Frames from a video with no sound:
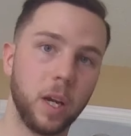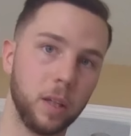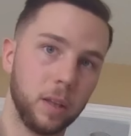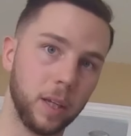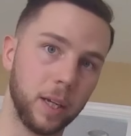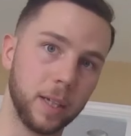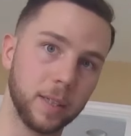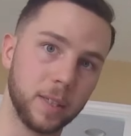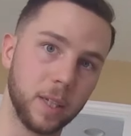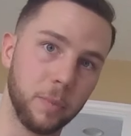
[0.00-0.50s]

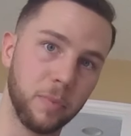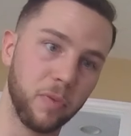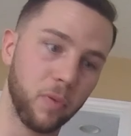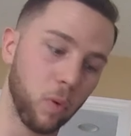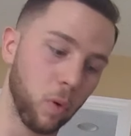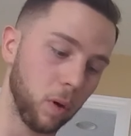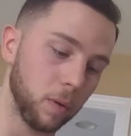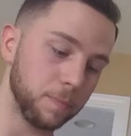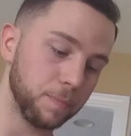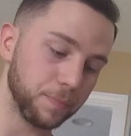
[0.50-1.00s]
like I said
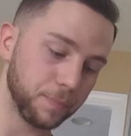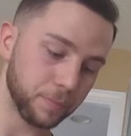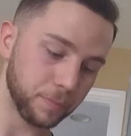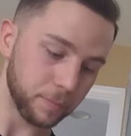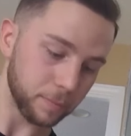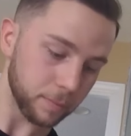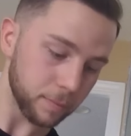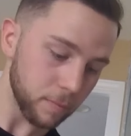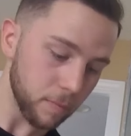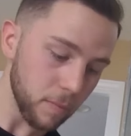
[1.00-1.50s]
before,
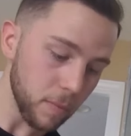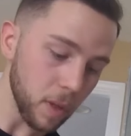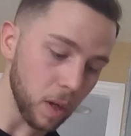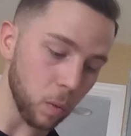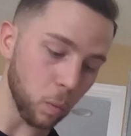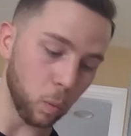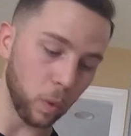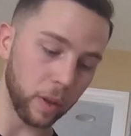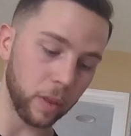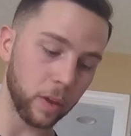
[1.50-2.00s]

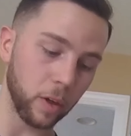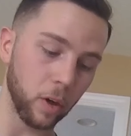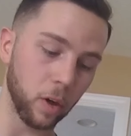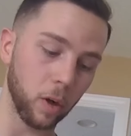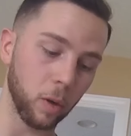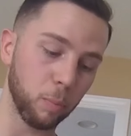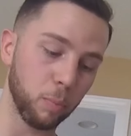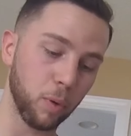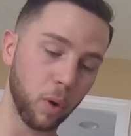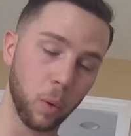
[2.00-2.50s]
with
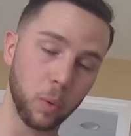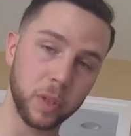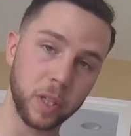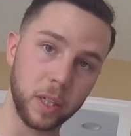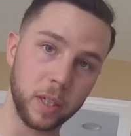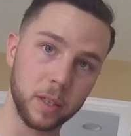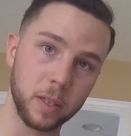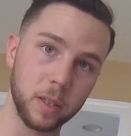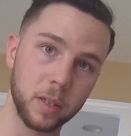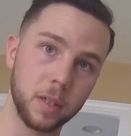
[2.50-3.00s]
your
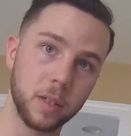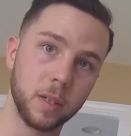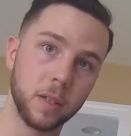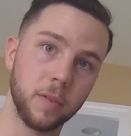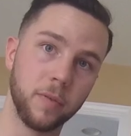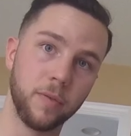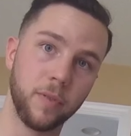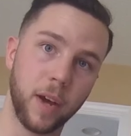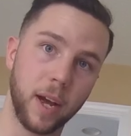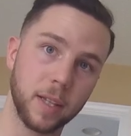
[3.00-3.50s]
proteins,
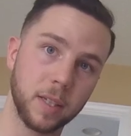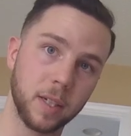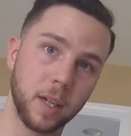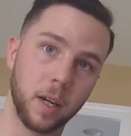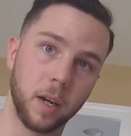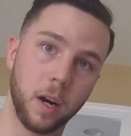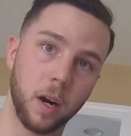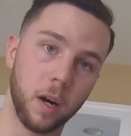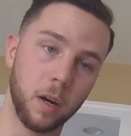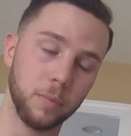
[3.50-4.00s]
fats, and
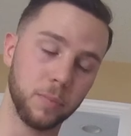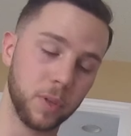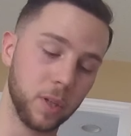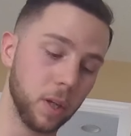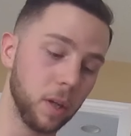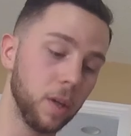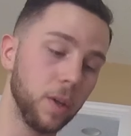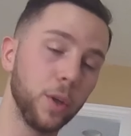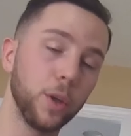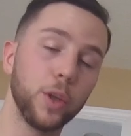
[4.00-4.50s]
carbs,
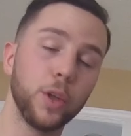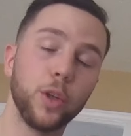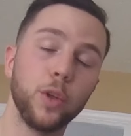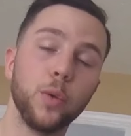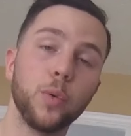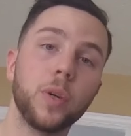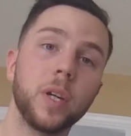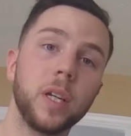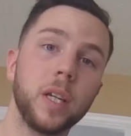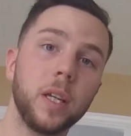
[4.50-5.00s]
you
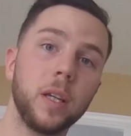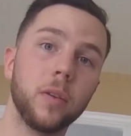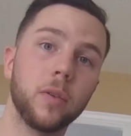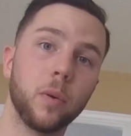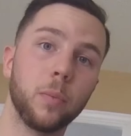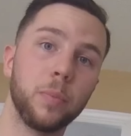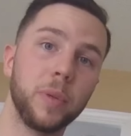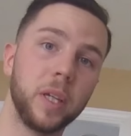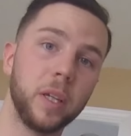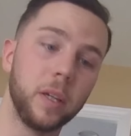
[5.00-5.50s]
can either
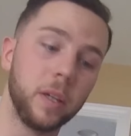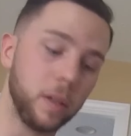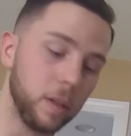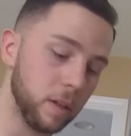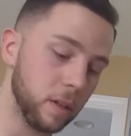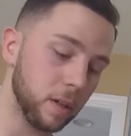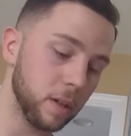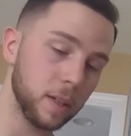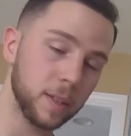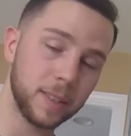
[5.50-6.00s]
be
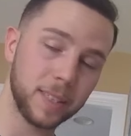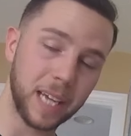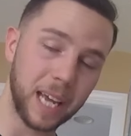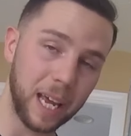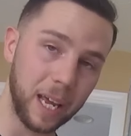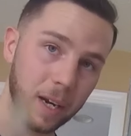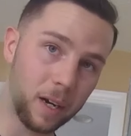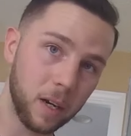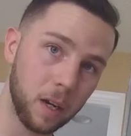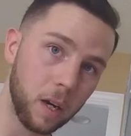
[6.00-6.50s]

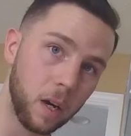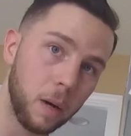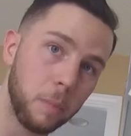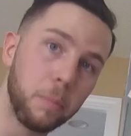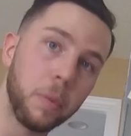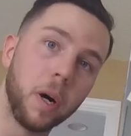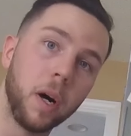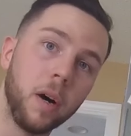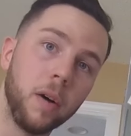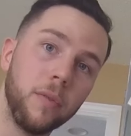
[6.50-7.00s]
10
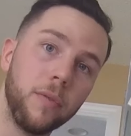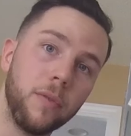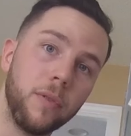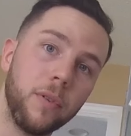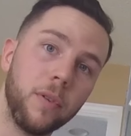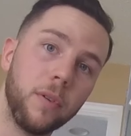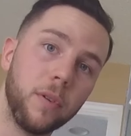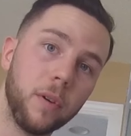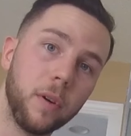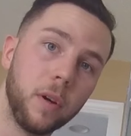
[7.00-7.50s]
above
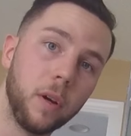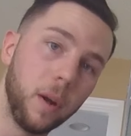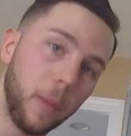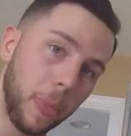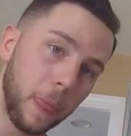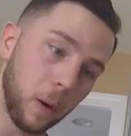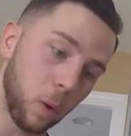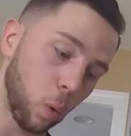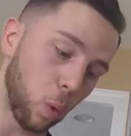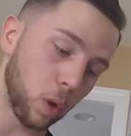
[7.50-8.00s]

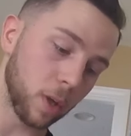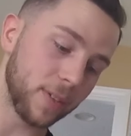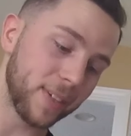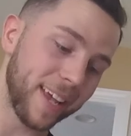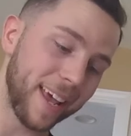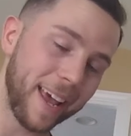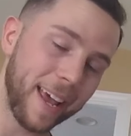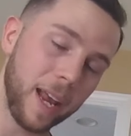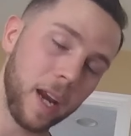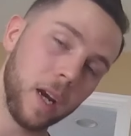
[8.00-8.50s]
or
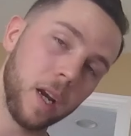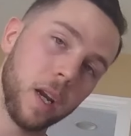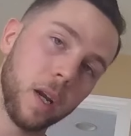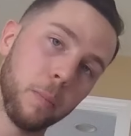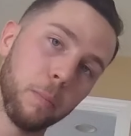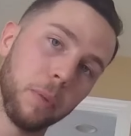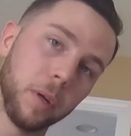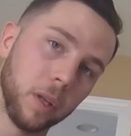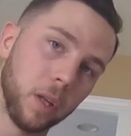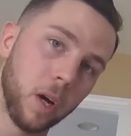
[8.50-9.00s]
10
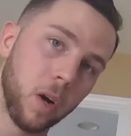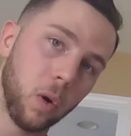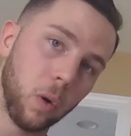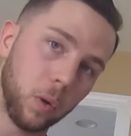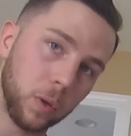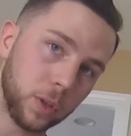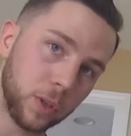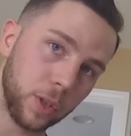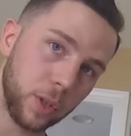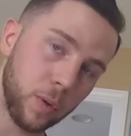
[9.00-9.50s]
below.
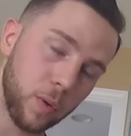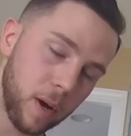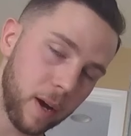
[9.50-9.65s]
So you